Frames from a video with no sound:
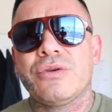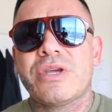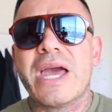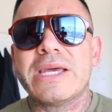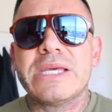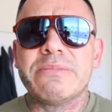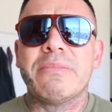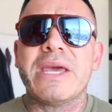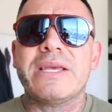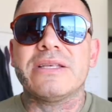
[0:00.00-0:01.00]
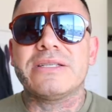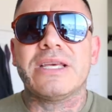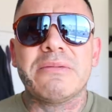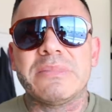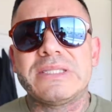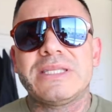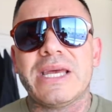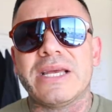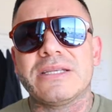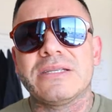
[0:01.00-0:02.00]
You can't keep making the same
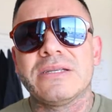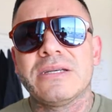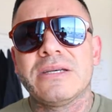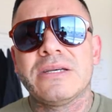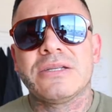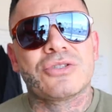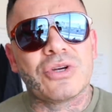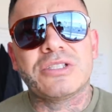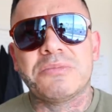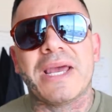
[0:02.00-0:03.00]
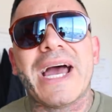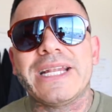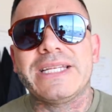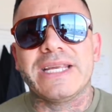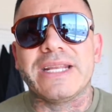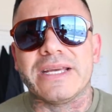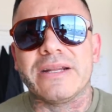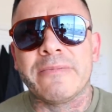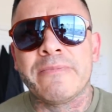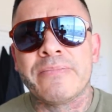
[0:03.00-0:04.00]
mistakes. Trust me, I did
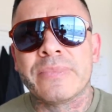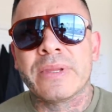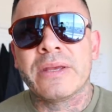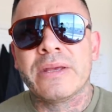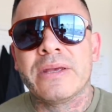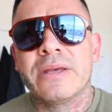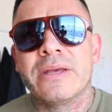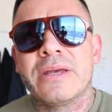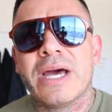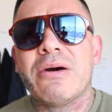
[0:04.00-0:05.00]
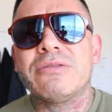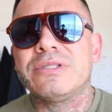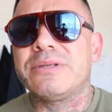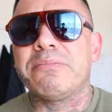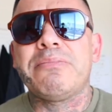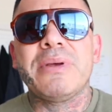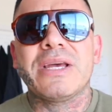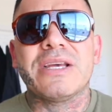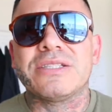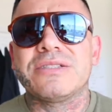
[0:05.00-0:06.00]
it. I was the
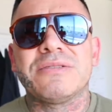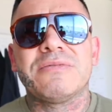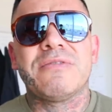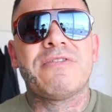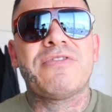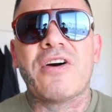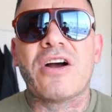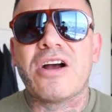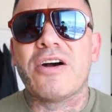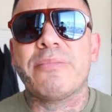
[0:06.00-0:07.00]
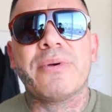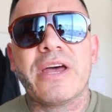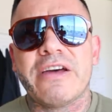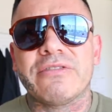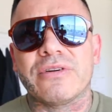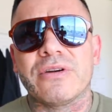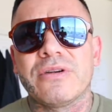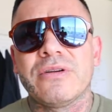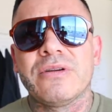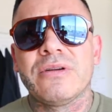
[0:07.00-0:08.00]
biggest fuck up ever.
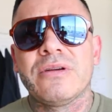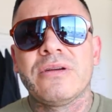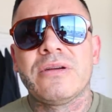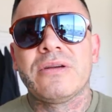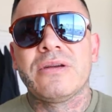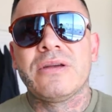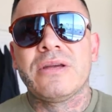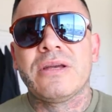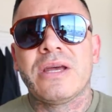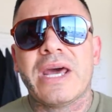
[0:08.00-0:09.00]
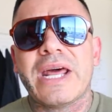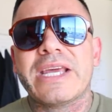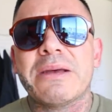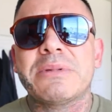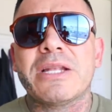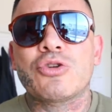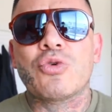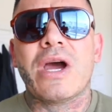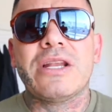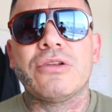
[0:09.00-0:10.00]
And I kept on
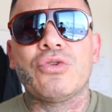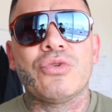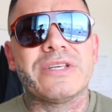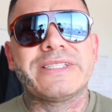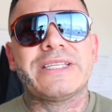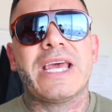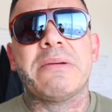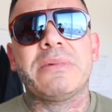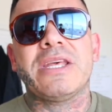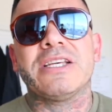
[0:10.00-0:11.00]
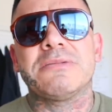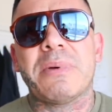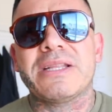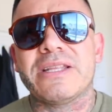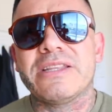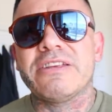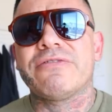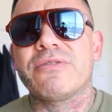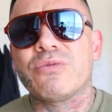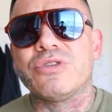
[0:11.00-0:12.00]
trying to do the same thing, expecting
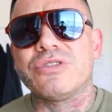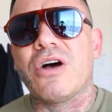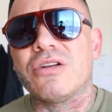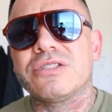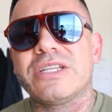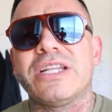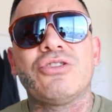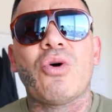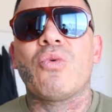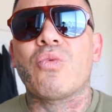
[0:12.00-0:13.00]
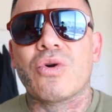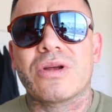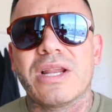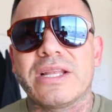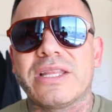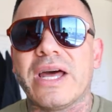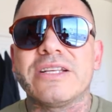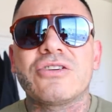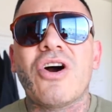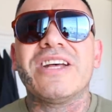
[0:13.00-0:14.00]
different results. And it don't work like that.
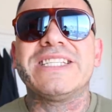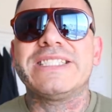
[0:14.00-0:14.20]
It's called